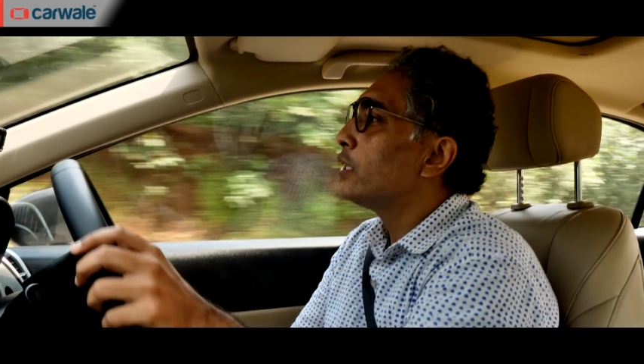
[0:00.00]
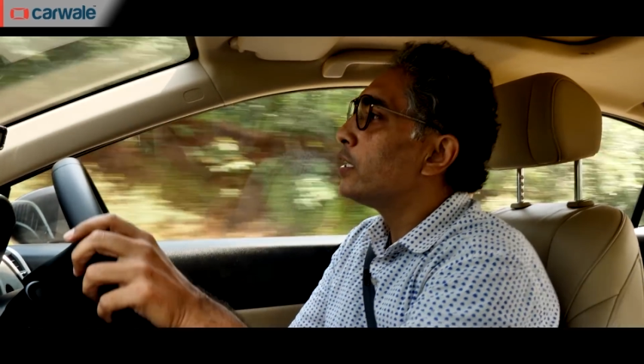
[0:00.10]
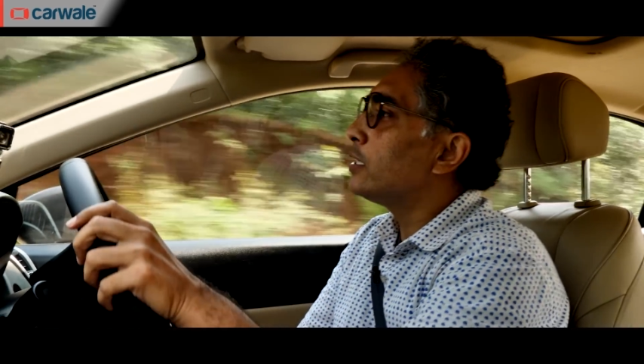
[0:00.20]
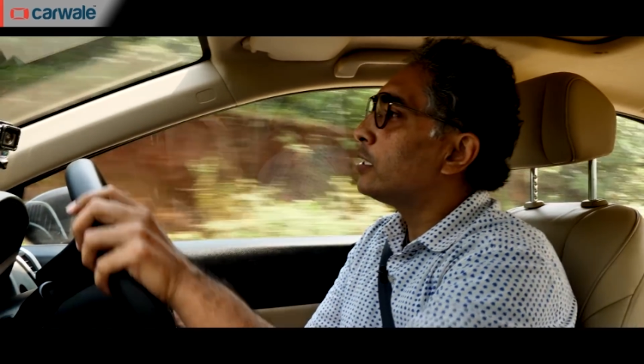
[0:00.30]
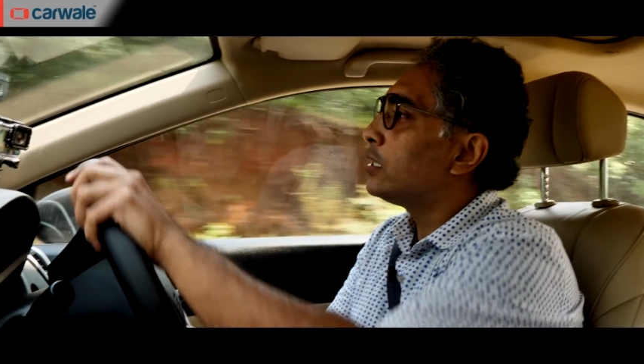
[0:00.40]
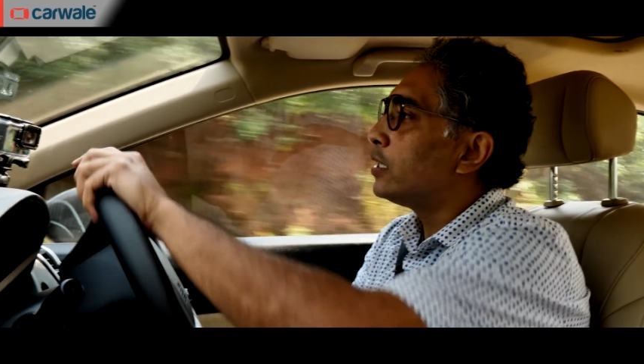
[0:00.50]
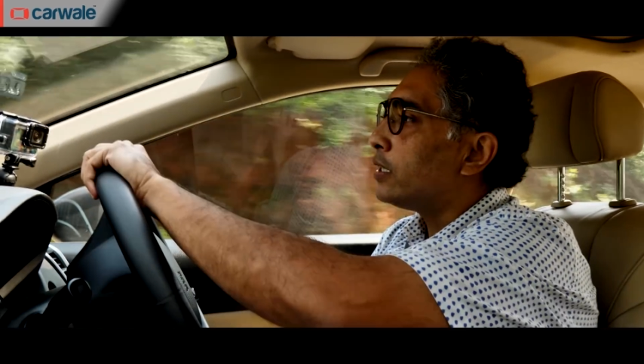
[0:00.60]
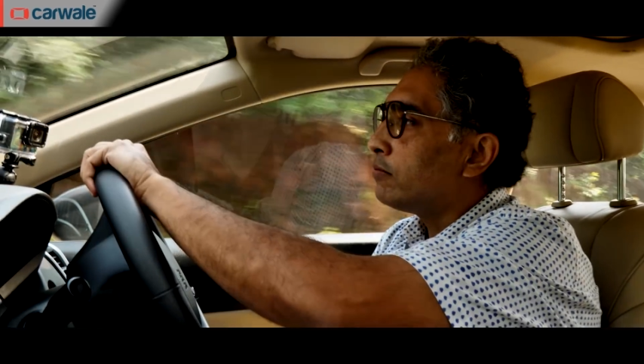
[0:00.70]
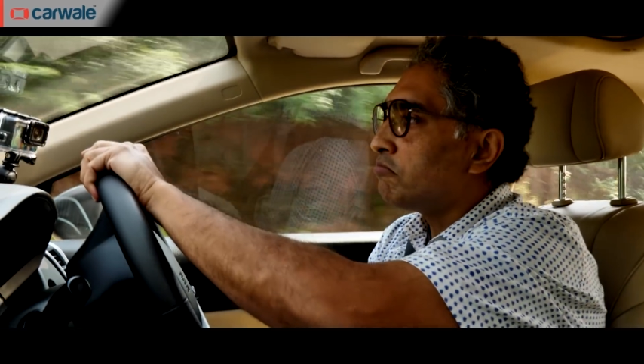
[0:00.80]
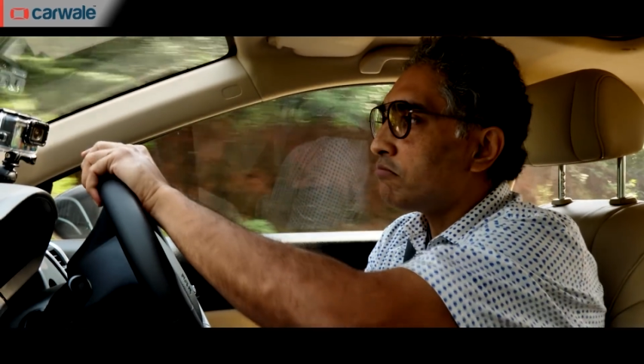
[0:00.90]
then the turn
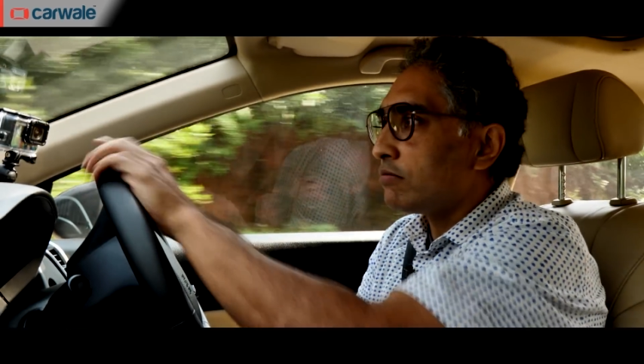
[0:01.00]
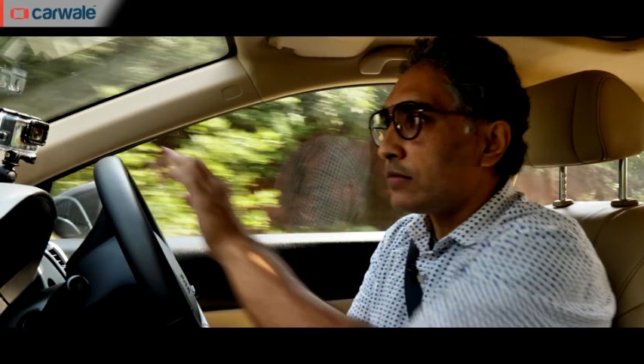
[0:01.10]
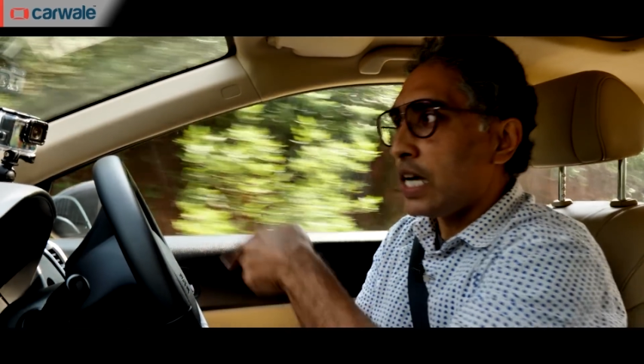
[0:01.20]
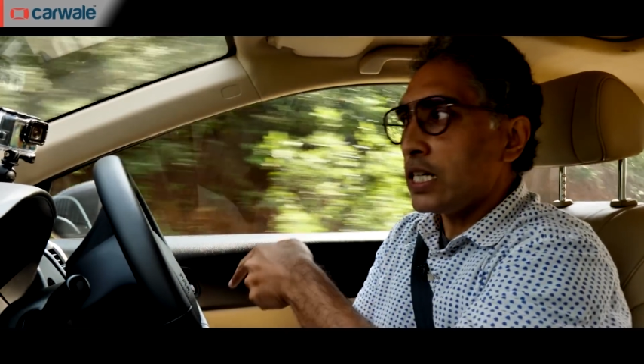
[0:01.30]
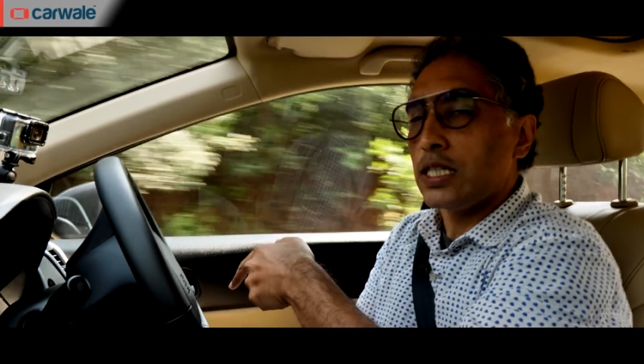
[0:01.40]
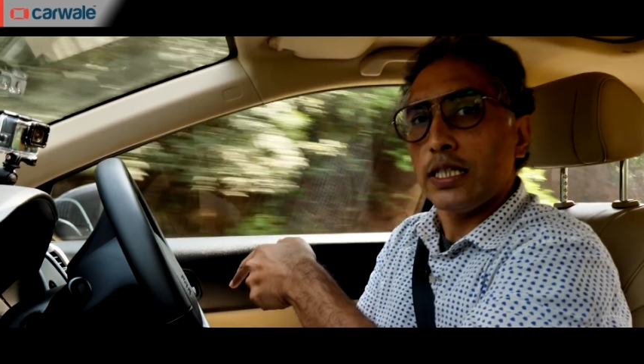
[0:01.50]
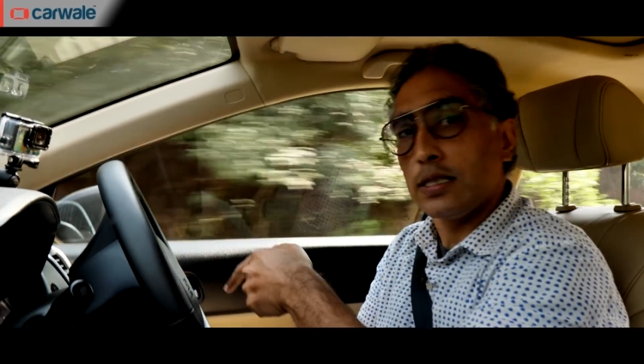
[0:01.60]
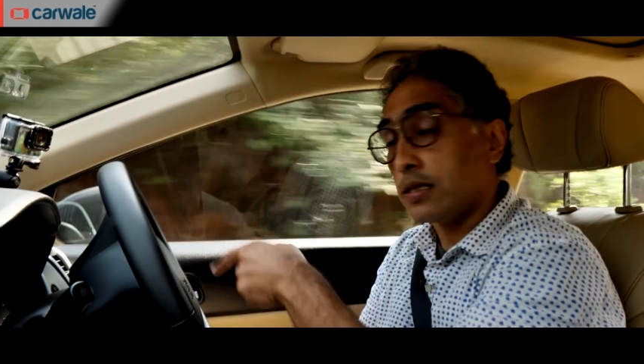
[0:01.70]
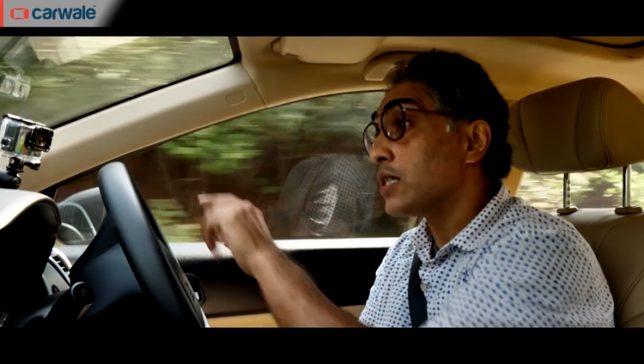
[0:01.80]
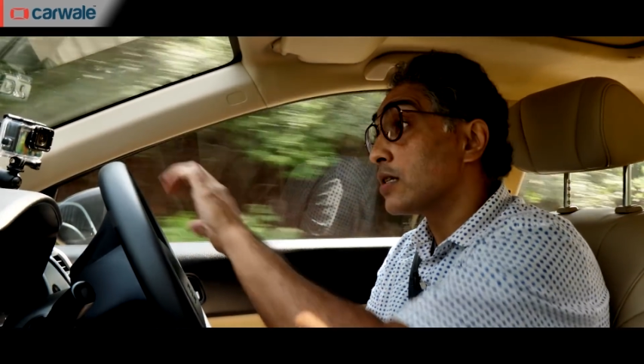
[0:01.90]
in actually
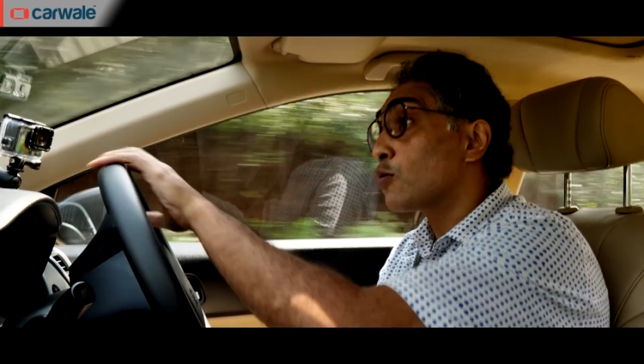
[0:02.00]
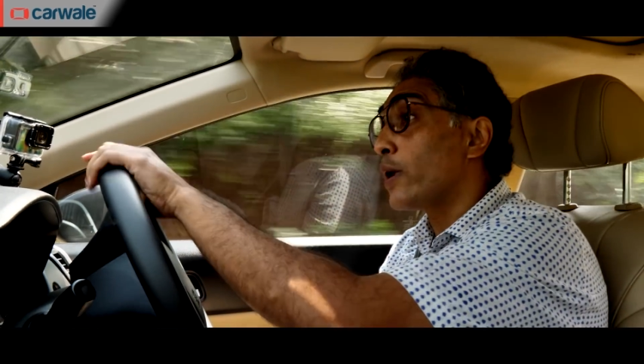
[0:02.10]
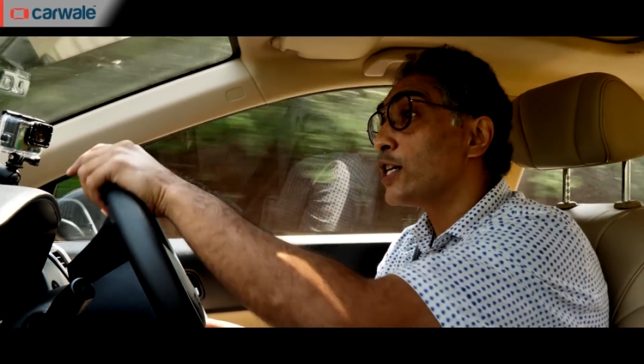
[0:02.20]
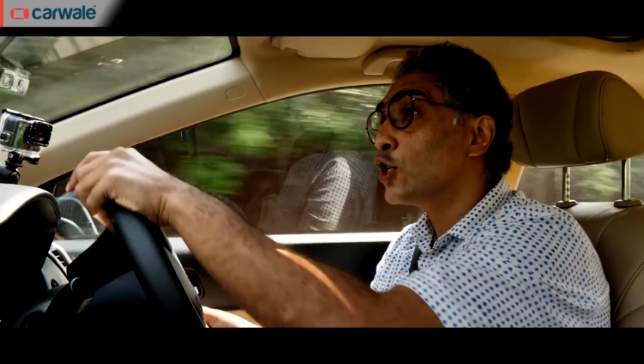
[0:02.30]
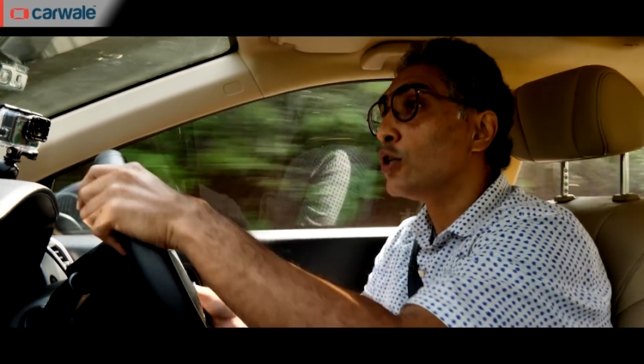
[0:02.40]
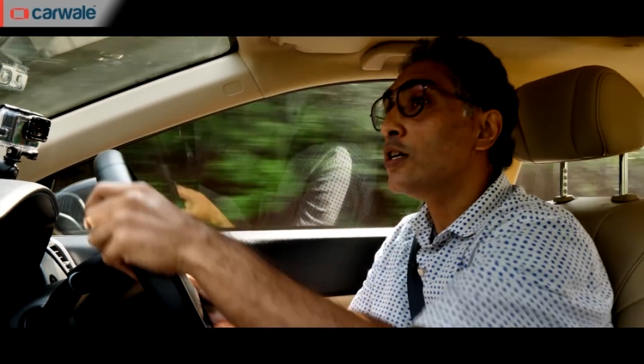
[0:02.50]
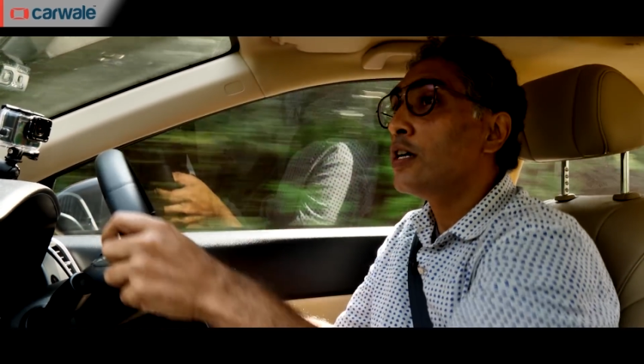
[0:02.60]
is quite good.